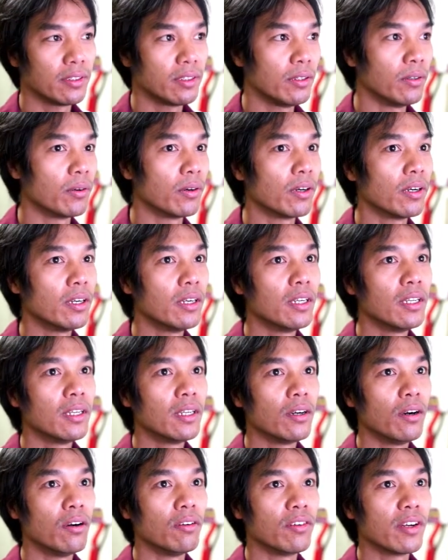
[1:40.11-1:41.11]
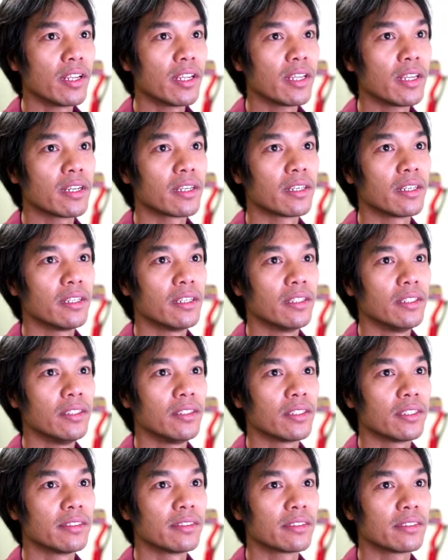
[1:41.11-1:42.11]
Or over here,
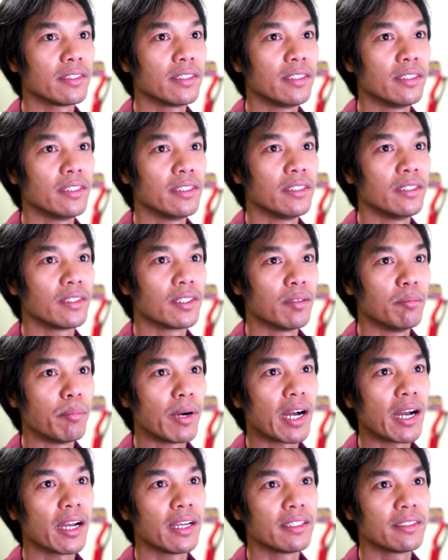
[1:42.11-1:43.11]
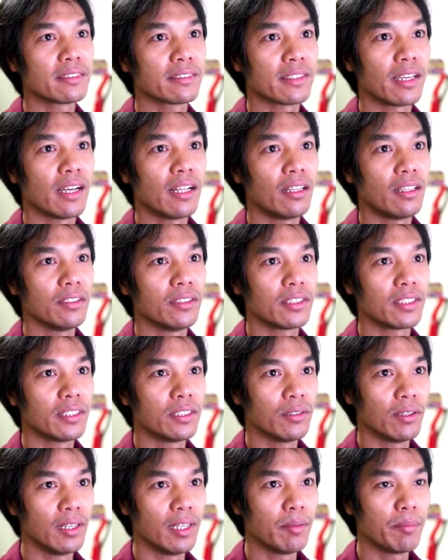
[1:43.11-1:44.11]
you can see you can buy, sell, you can
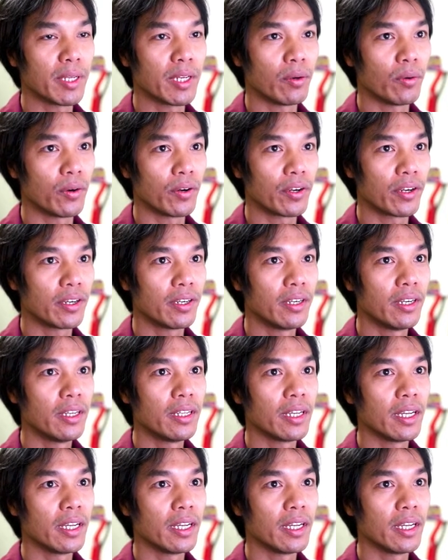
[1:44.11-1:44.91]
do a limit order.